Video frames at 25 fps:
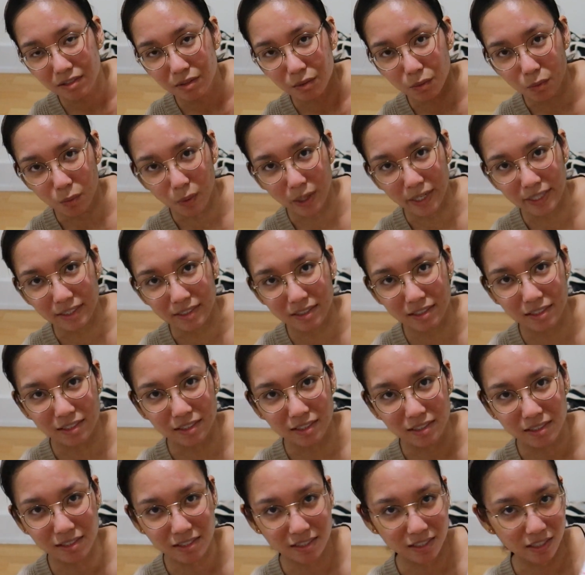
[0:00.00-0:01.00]
white
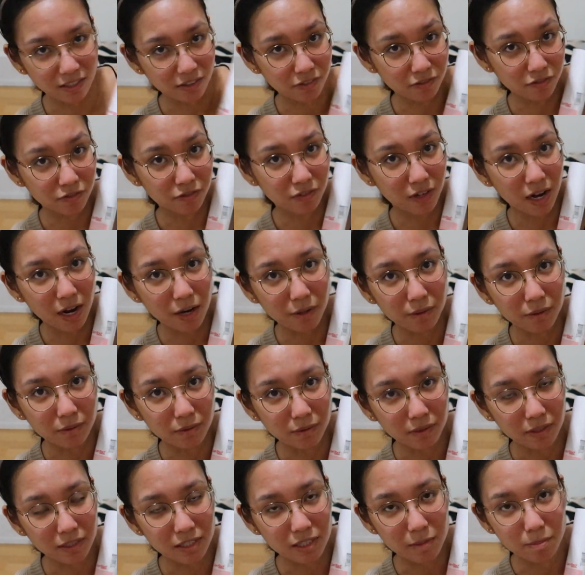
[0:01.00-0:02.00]
instead of how
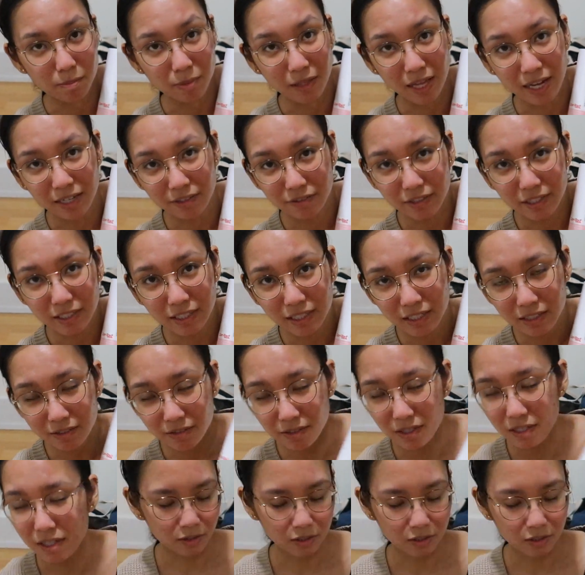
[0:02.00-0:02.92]
it's black right now.